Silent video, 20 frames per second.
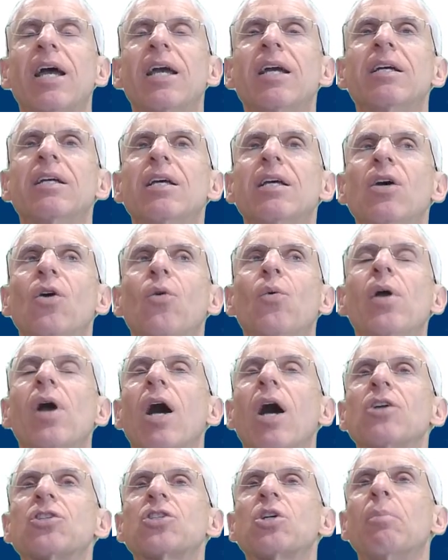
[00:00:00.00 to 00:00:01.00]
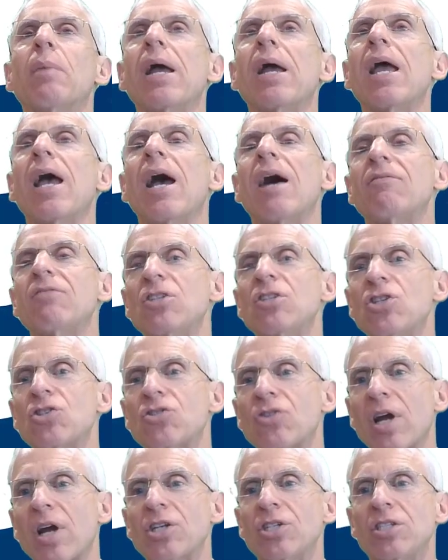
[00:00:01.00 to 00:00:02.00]
Okay? We also might
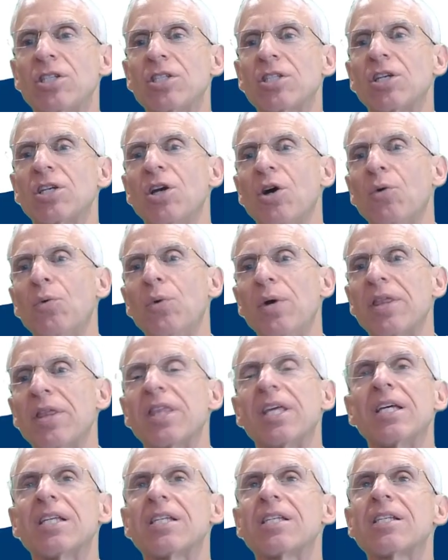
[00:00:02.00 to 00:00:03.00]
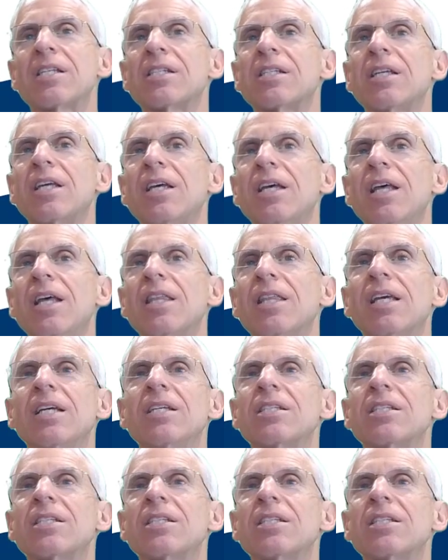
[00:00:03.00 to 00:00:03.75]
have instructions that go with this.